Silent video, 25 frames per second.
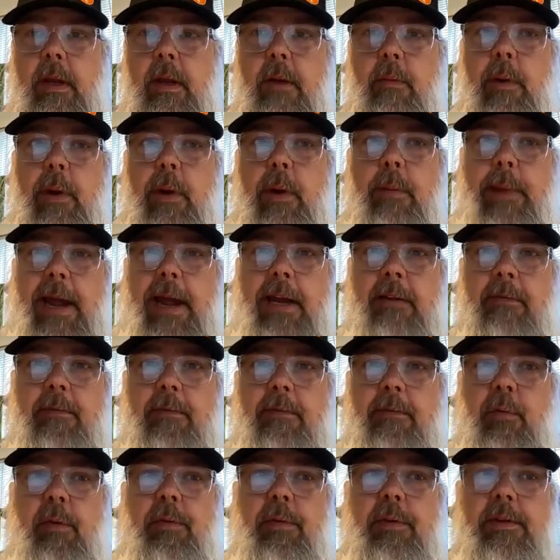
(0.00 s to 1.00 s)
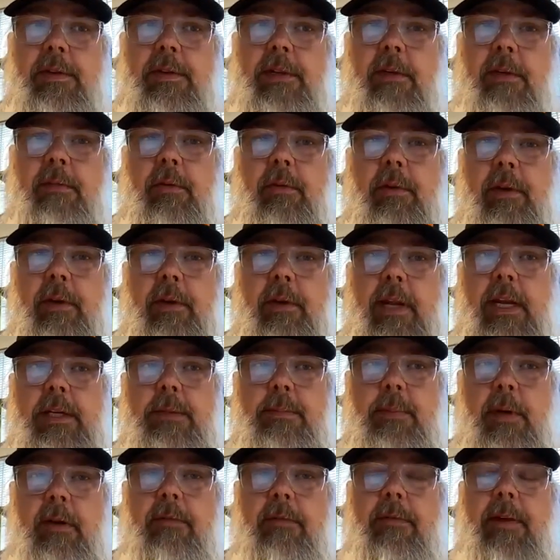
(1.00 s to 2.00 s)
Went back and forth for several days,
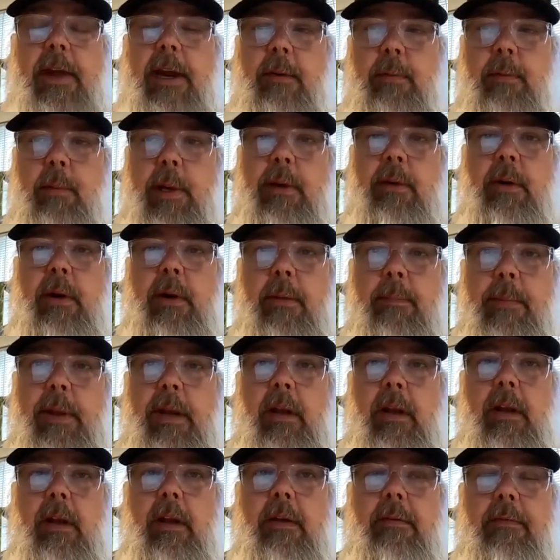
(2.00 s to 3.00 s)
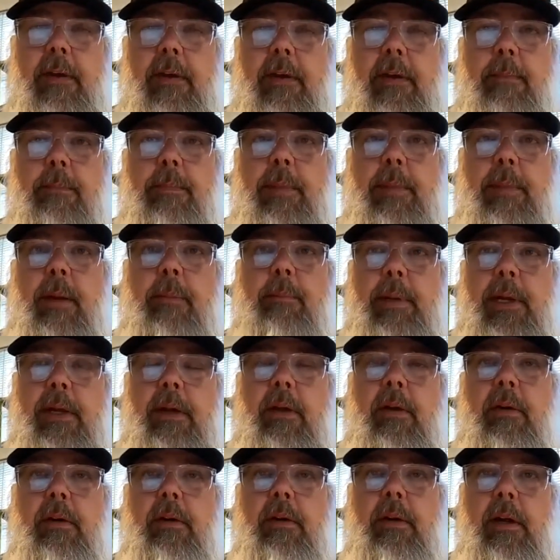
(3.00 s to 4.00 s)
but in fact, we were in the middle of a big
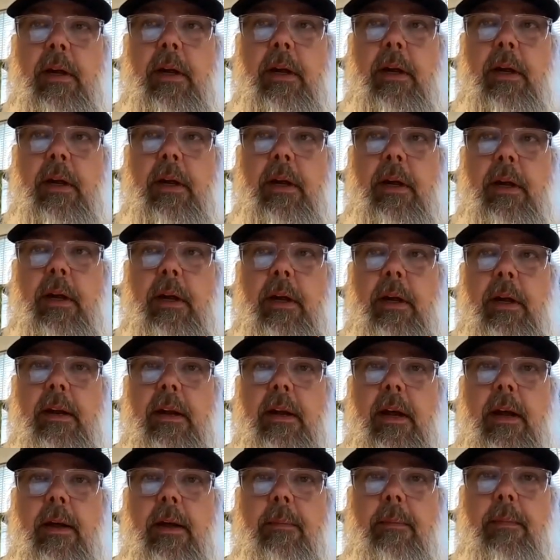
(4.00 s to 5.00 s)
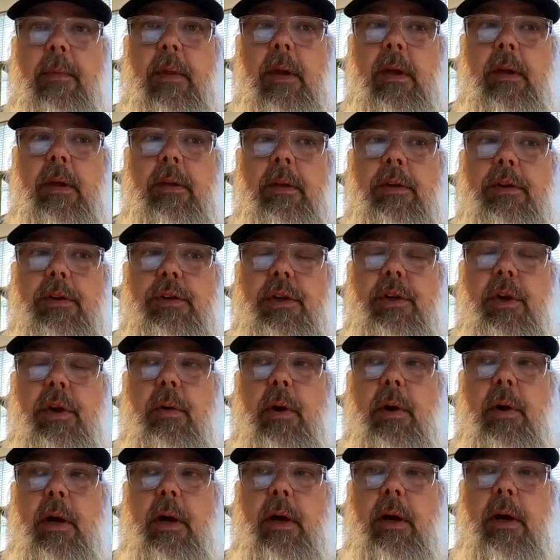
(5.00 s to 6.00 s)
build and the
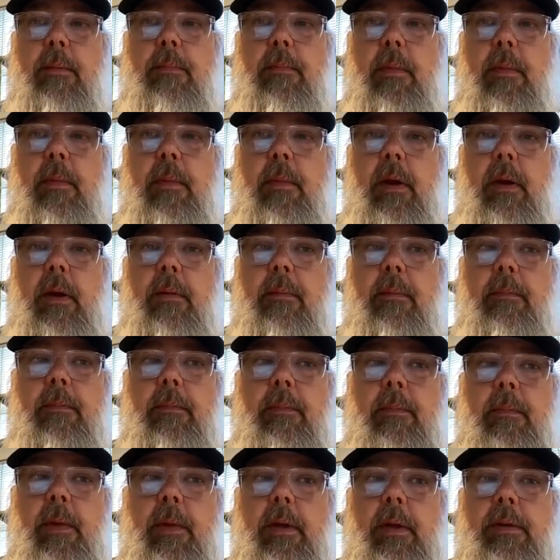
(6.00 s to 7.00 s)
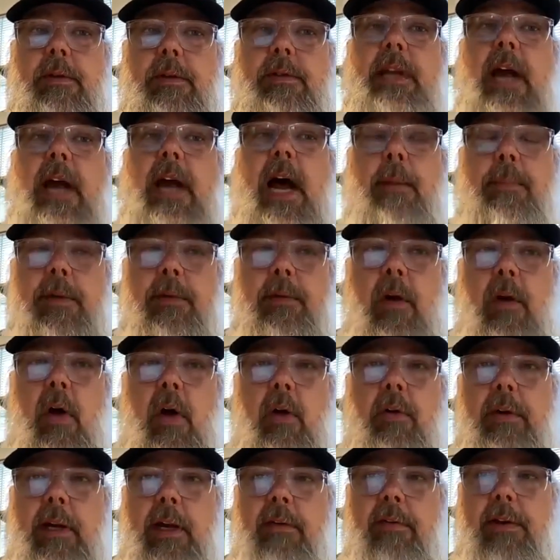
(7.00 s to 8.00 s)
show stopped,
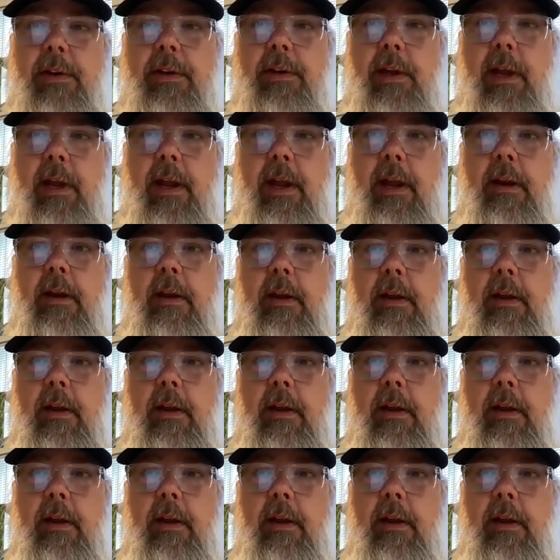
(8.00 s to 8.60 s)
halted everything.